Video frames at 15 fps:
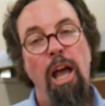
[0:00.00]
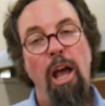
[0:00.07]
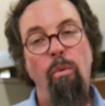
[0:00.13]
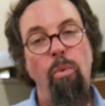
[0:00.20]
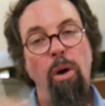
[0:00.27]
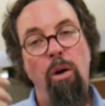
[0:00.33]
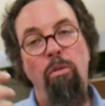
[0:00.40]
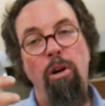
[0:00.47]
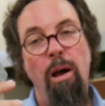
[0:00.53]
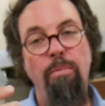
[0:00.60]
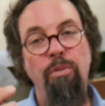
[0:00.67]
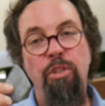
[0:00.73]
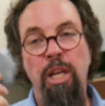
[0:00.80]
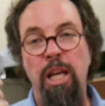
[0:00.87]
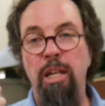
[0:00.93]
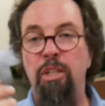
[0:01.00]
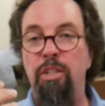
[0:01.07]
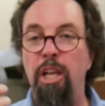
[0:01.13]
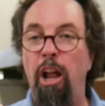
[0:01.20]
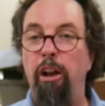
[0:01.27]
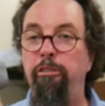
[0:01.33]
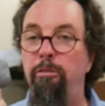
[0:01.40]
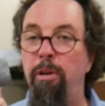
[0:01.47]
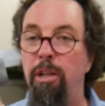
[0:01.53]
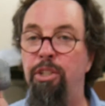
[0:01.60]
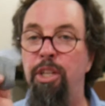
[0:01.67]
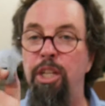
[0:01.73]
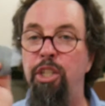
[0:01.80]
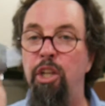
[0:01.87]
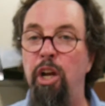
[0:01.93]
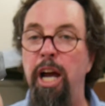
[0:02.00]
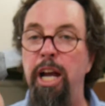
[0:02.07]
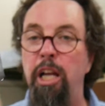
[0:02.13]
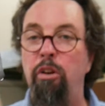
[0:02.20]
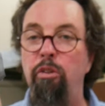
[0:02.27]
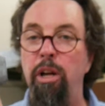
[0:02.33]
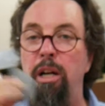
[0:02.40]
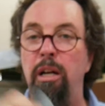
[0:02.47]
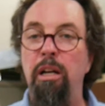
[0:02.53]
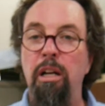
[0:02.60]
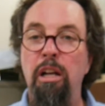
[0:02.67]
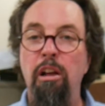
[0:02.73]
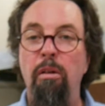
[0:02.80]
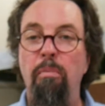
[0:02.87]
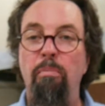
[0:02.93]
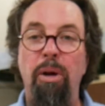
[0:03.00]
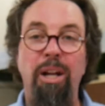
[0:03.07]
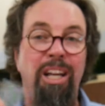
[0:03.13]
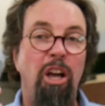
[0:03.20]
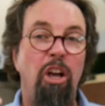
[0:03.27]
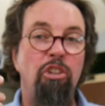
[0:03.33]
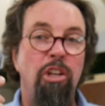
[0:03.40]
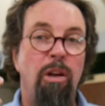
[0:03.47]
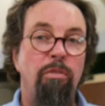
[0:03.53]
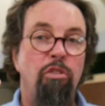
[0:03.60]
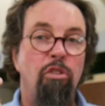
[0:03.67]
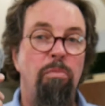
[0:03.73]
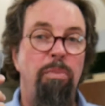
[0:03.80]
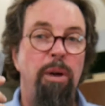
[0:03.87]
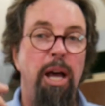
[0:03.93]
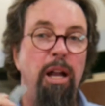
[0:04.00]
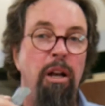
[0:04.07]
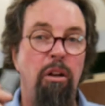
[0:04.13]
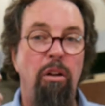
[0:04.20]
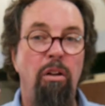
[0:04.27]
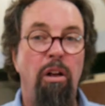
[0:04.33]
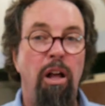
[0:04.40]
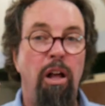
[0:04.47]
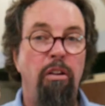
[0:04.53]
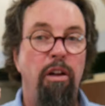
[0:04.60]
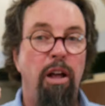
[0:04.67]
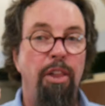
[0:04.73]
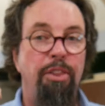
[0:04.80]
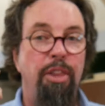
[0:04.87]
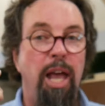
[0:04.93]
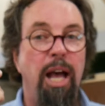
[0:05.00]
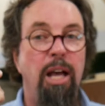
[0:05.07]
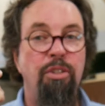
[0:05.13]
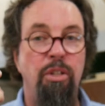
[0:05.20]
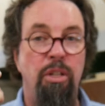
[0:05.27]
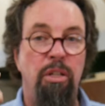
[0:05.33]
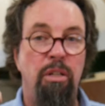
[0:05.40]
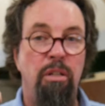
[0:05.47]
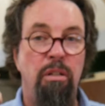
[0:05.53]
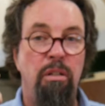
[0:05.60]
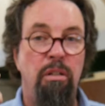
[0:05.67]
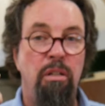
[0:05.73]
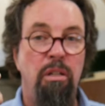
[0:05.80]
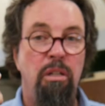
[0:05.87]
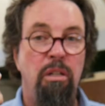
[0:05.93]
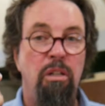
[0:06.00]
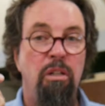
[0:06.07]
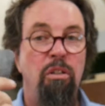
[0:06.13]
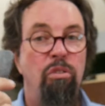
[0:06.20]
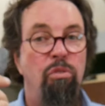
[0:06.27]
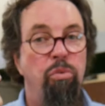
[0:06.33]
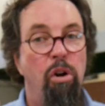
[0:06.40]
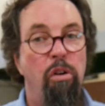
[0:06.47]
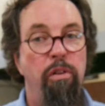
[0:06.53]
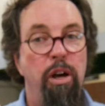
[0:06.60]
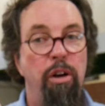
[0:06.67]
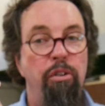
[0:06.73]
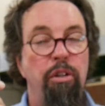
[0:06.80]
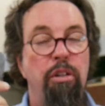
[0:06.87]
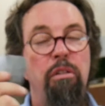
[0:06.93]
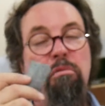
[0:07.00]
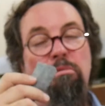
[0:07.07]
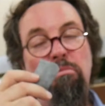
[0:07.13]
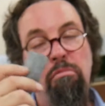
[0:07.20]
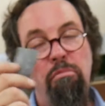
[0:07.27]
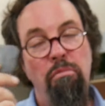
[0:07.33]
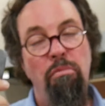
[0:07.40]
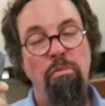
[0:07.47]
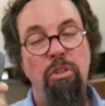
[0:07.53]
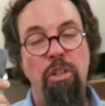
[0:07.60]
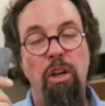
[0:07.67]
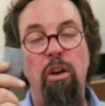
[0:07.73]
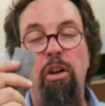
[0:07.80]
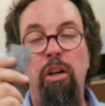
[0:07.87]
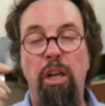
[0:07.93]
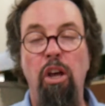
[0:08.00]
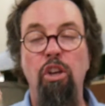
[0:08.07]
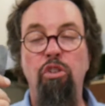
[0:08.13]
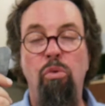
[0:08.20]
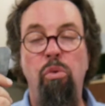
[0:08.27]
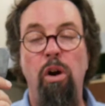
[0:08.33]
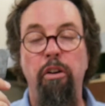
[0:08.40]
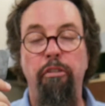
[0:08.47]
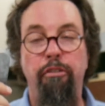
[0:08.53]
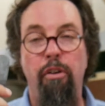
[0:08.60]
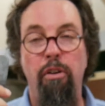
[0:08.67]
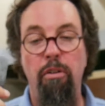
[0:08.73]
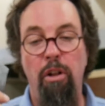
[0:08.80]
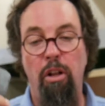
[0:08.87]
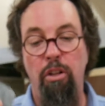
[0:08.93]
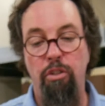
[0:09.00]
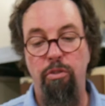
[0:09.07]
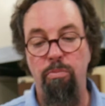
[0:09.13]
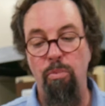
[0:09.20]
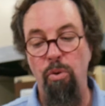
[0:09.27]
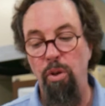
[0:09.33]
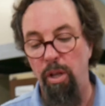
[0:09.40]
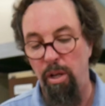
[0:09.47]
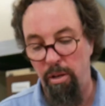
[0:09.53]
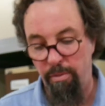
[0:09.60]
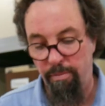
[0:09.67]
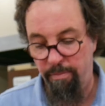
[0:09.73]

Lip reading: Our wet rubs tend to start off around 60 or 80 grit, but it goes up to about 1,000, 1,200. So it goes quite a lot smoother.